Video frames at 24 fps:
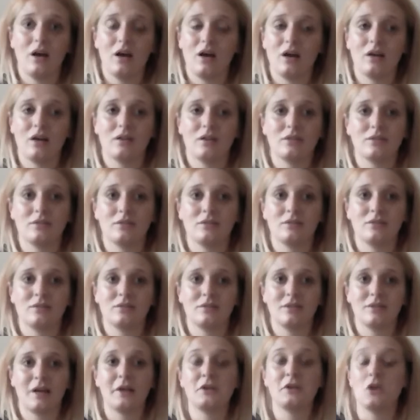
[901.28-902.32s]
And
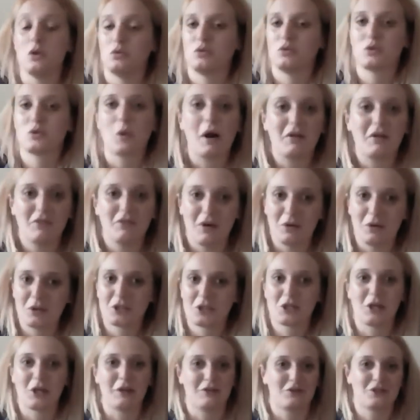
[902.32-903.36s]
I know 12-hour
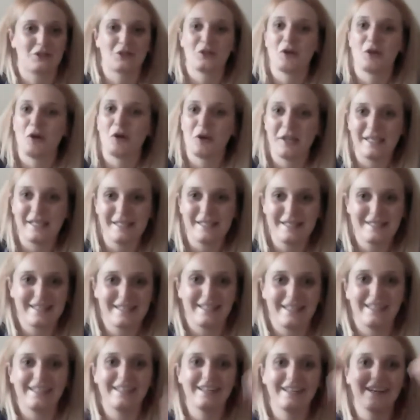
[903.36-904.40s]
shifts are not
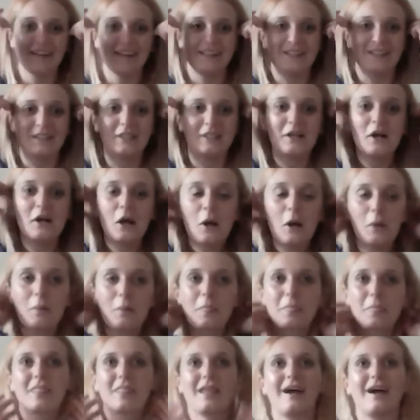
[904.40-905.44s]
easy, and
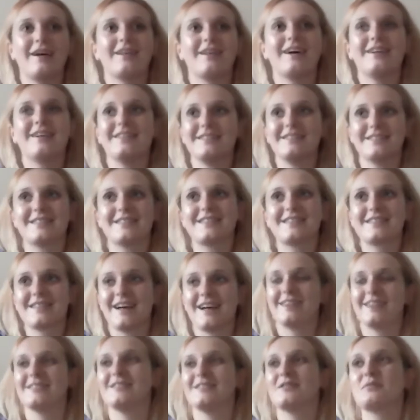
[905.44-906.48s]
I
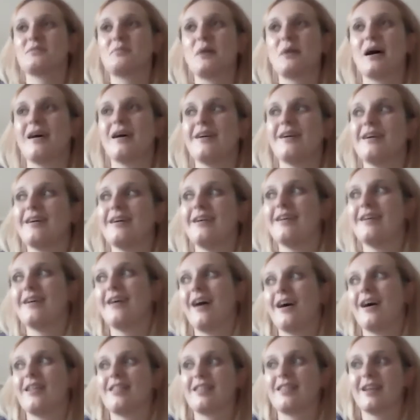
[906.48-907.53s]
understand, but
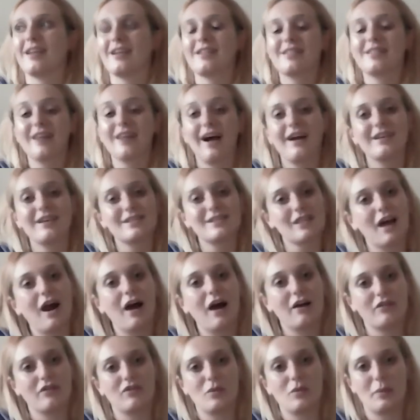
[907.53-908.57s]
I think that is
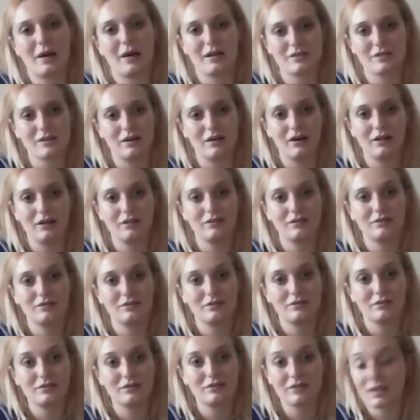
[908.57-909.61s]
half the battle.
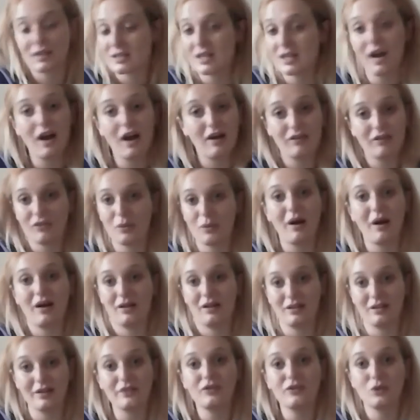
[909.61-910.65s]
That's half the
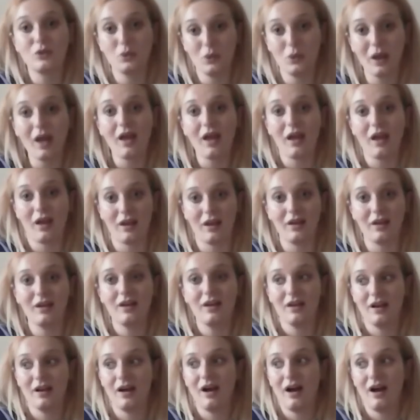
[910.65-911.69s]
battle. If you care
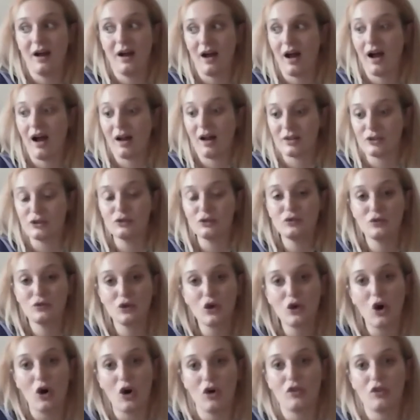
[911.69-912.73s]
and you've
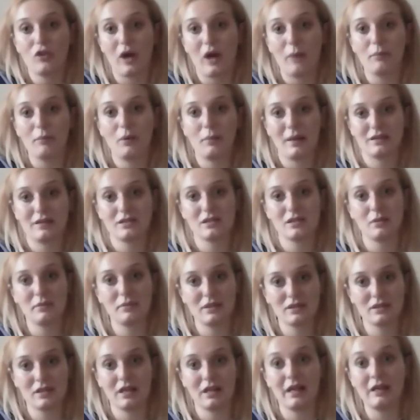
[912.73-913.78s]
got that momentum
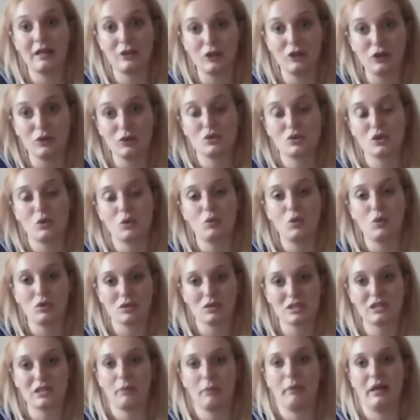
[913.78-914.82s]
in you to
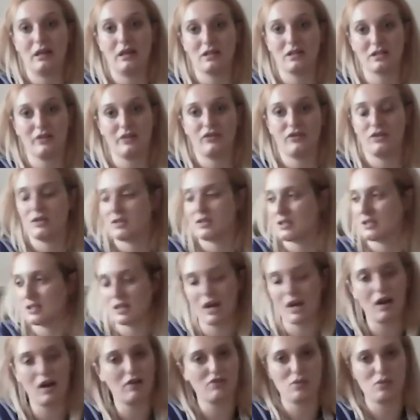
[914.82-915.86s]
want to make a difference, it's half